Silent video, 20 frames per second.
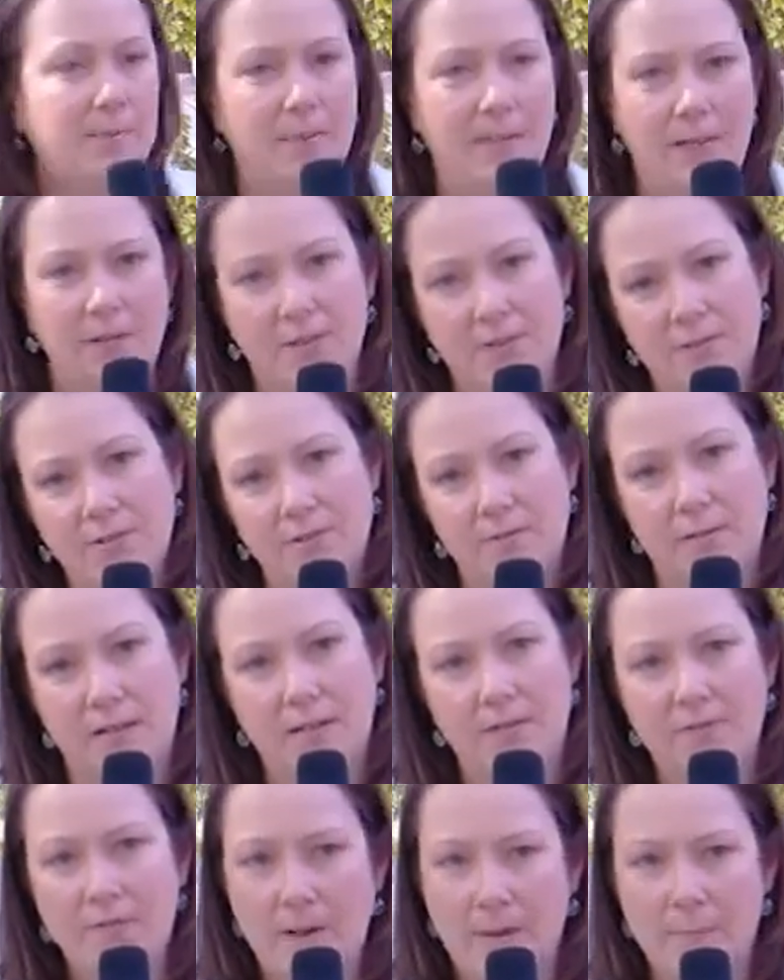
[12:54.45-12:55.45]
Peter's
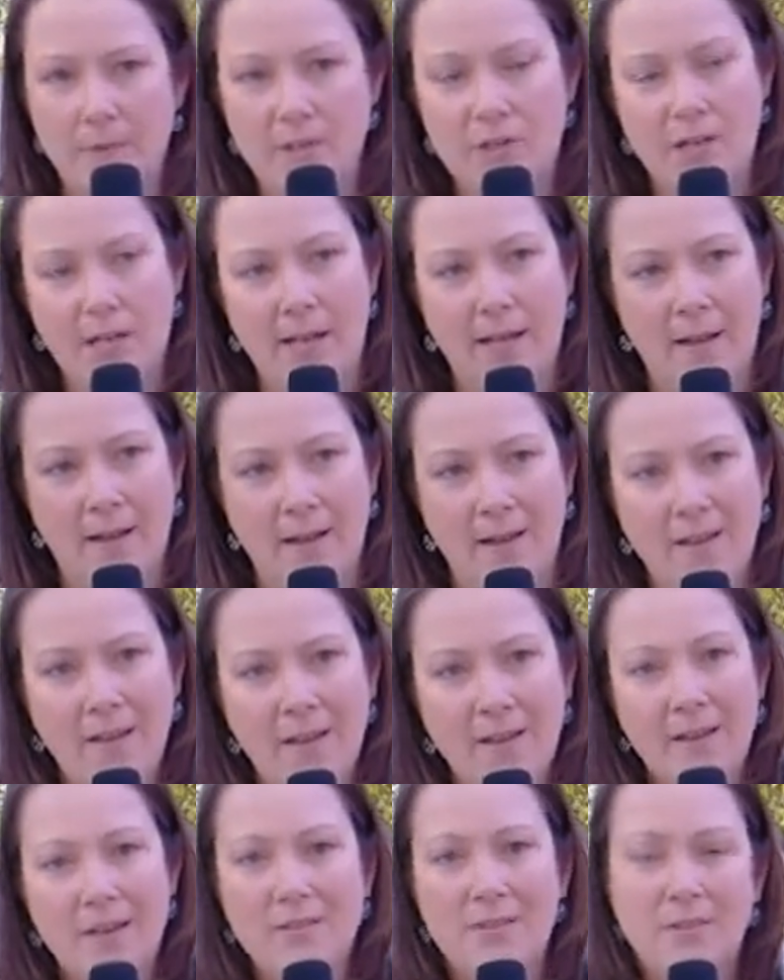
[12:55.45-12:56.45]
Street from the jail
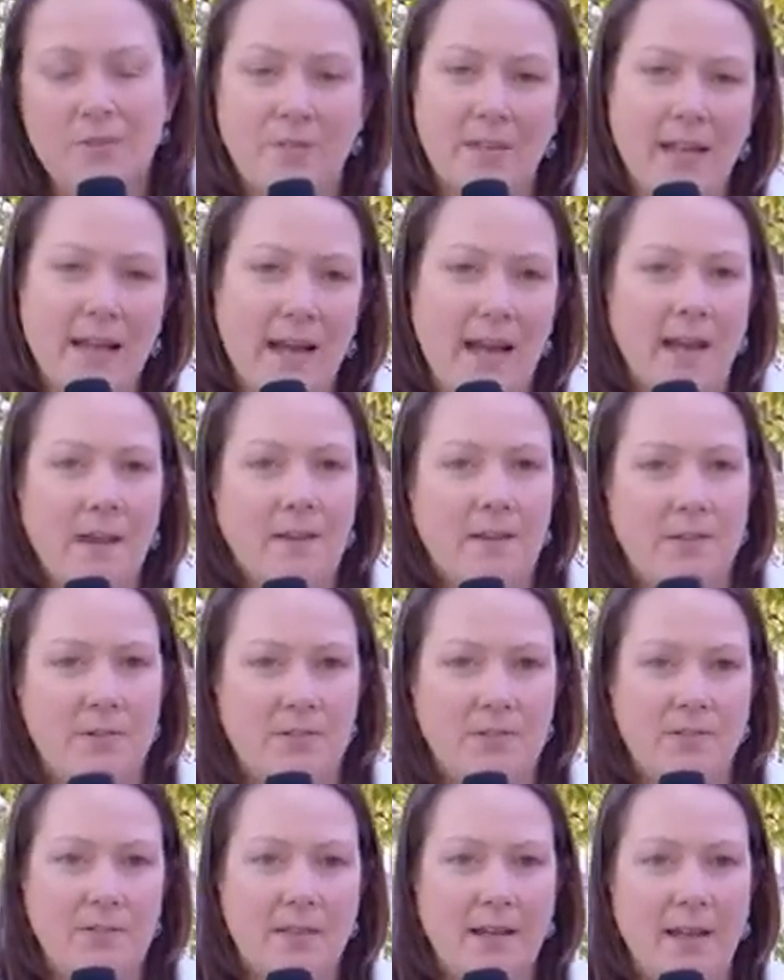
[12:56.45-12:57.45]
to the
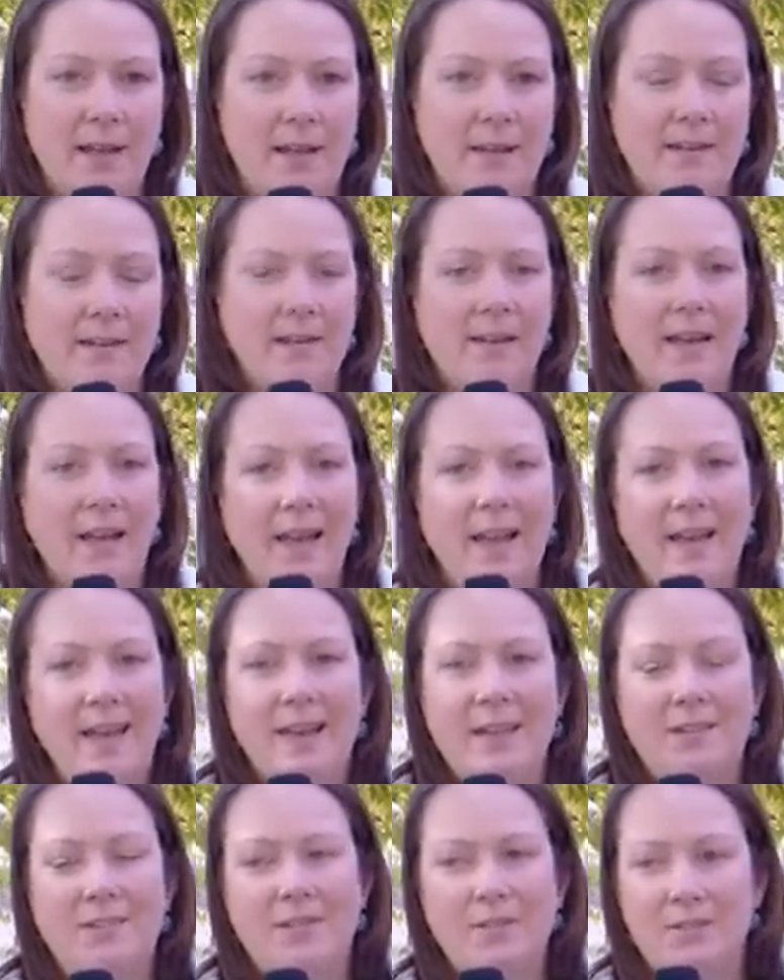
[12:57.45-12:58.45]
gallows, and
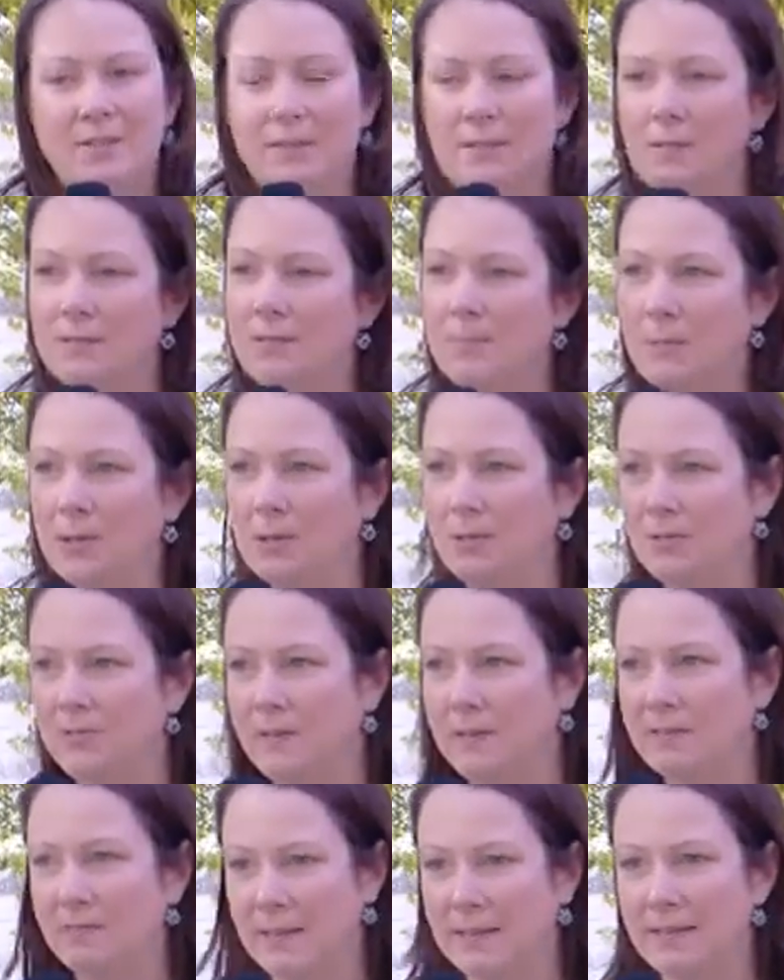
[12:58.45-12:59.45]
it's
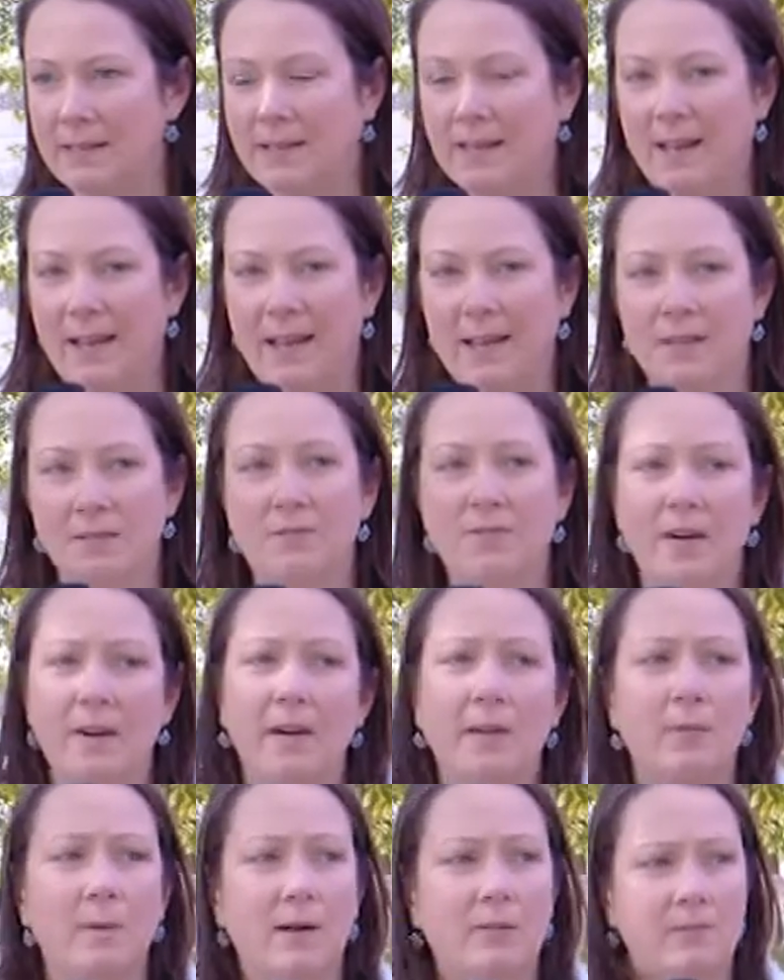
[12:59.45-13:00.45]
beautifully written and
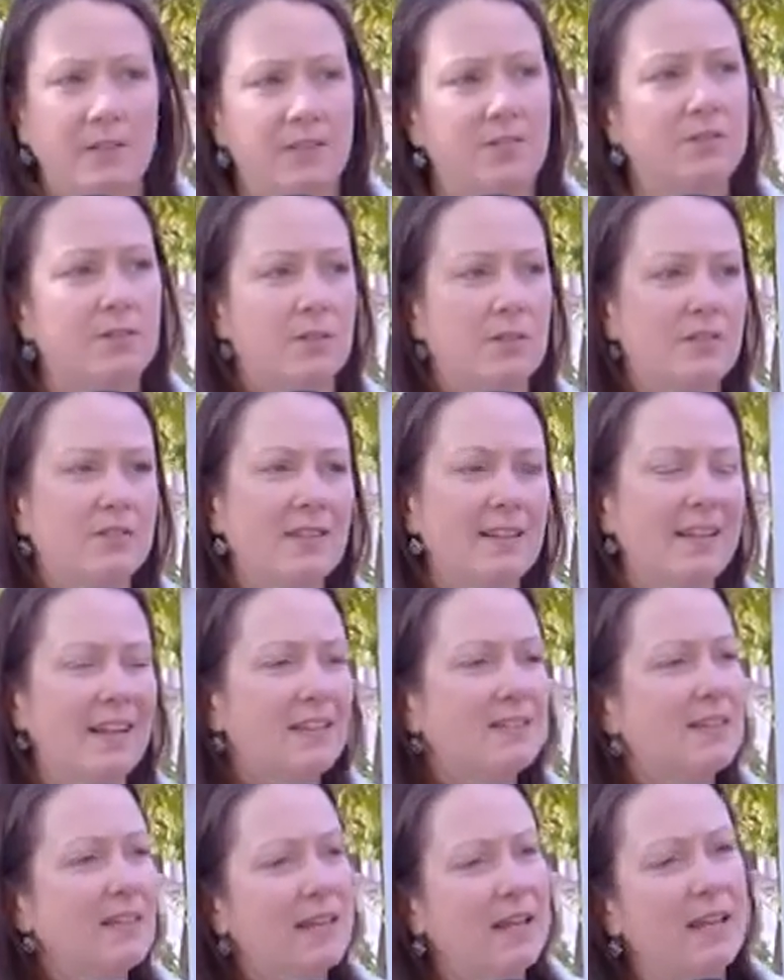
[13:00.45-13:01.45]
very well researched, and
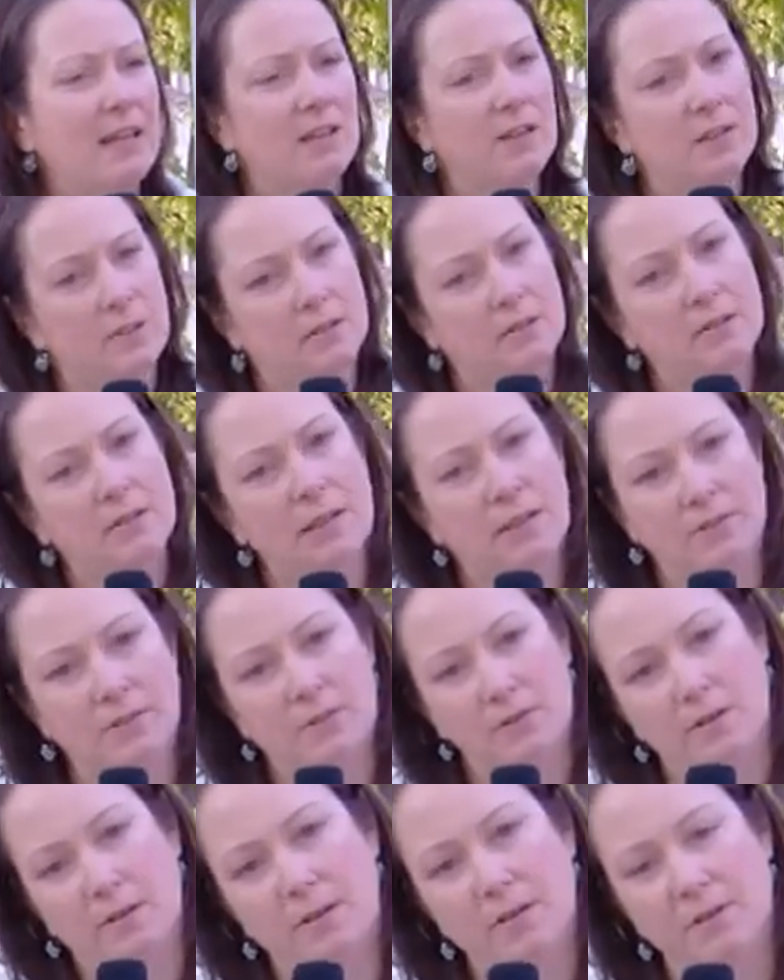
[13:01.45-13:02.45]
that's the key to good
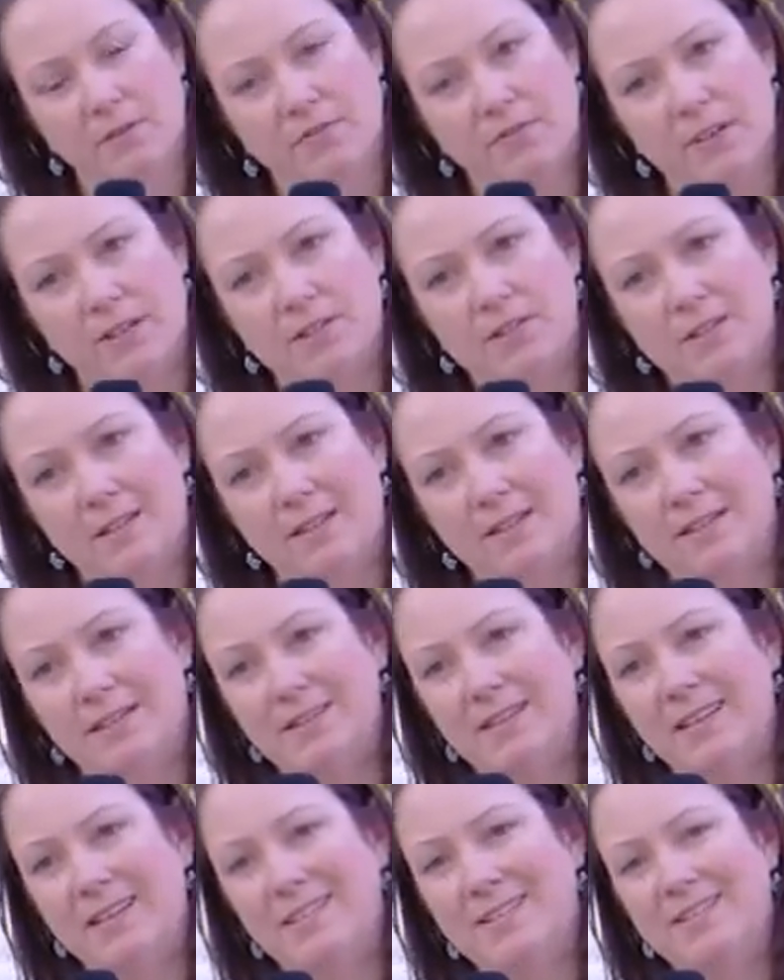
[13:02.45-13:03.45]
historical fiction
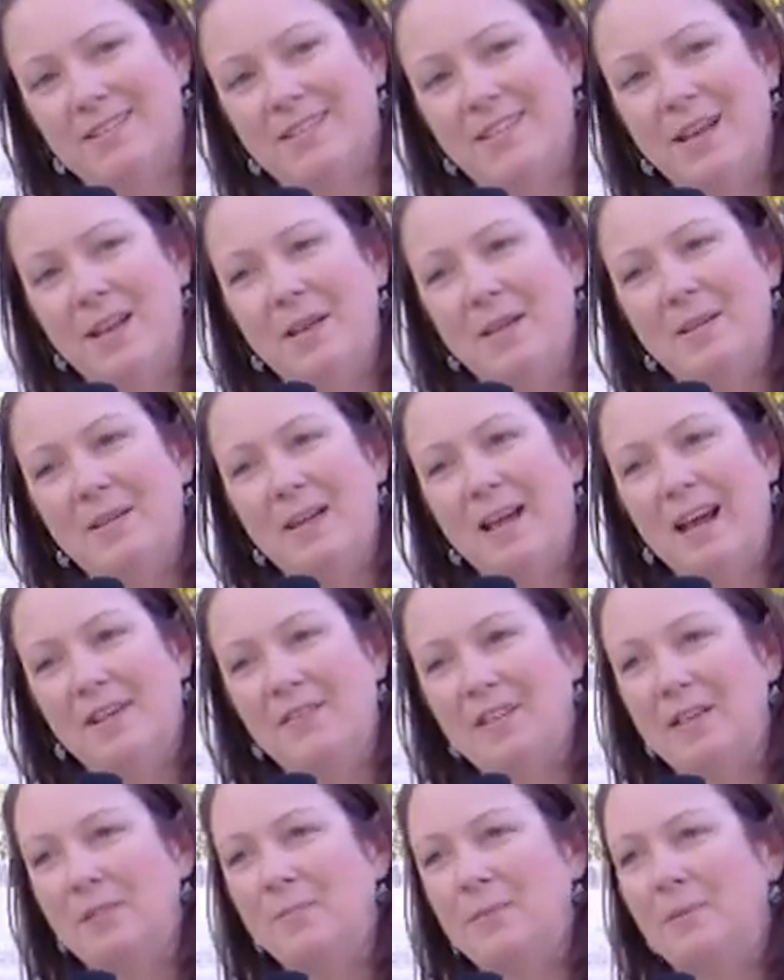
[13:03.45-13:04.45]
is
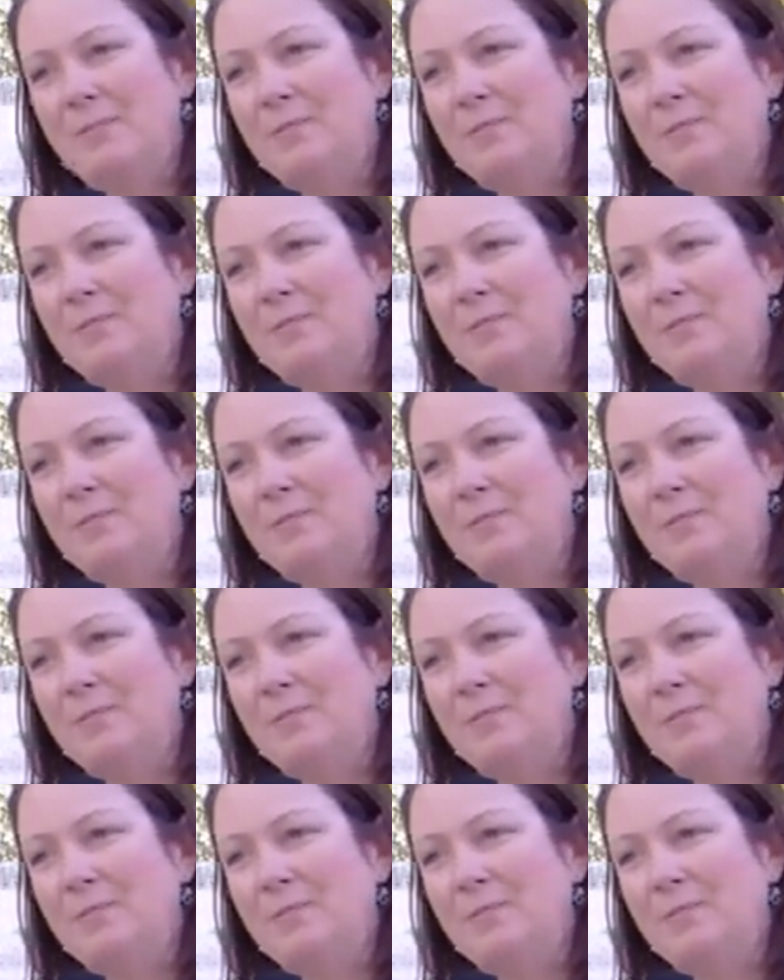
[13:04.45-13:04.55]
having it be